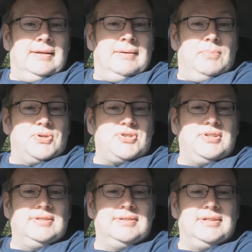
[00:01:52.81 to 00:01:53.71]
But
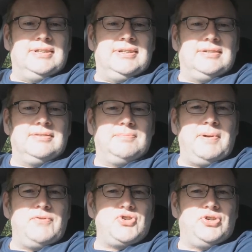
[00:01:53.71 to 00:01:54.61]
a bit
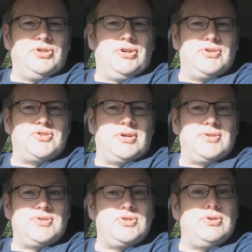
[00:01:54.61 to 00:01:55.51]
of a shy guy, so
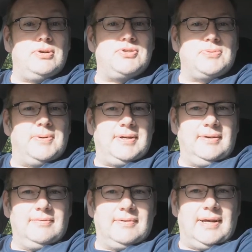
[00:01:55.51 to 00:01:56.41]
this is new to me,
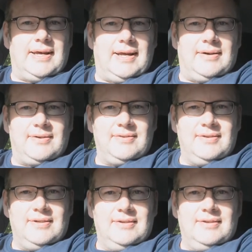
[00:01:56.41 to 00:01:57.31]
and
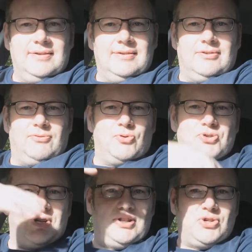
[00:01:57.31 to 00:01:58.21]

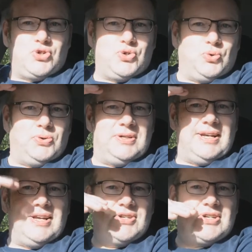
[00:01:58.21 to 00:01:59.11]
unfortunately the sun
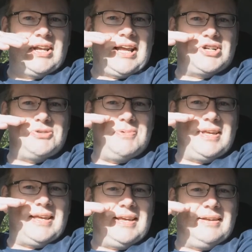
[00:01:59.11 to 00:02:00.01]
is catching me
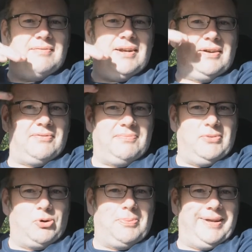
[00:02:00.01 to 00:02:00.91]
here and
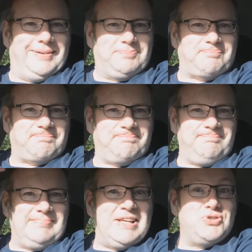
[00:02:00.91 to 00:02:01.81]
not up here.
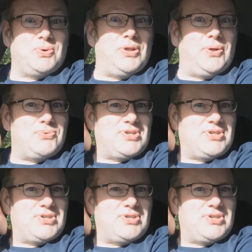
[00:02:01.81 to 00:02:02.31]
It's one of those